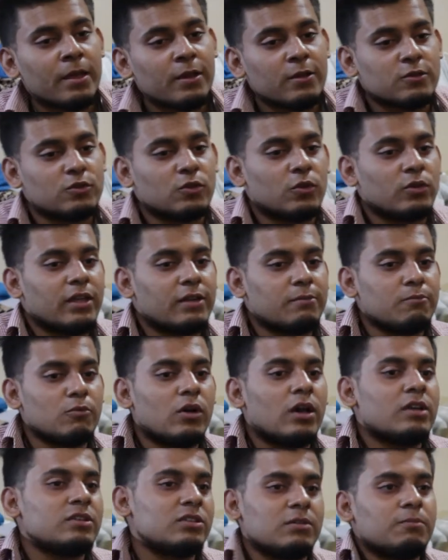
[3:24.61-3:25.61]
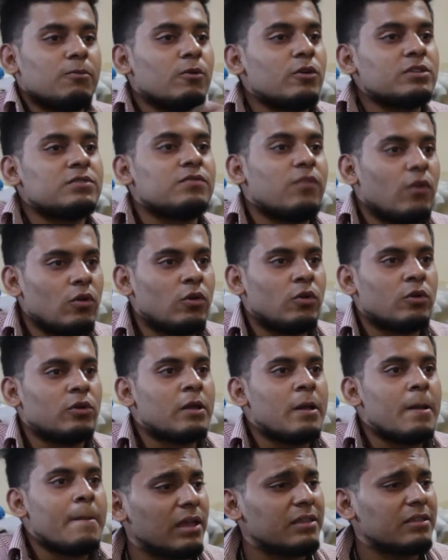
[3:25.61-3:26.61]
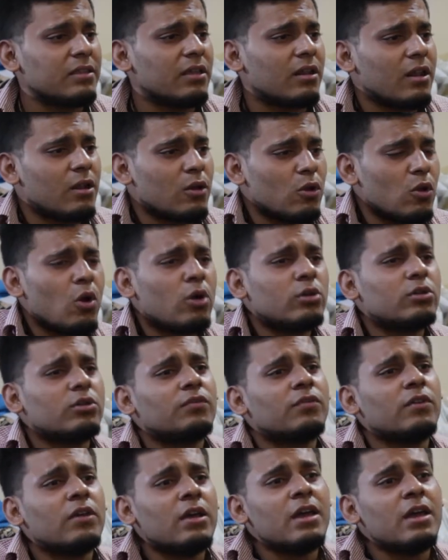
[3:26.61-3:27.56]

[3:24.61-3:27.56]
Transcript: So that mukha shilpo is followed, and there are a lot of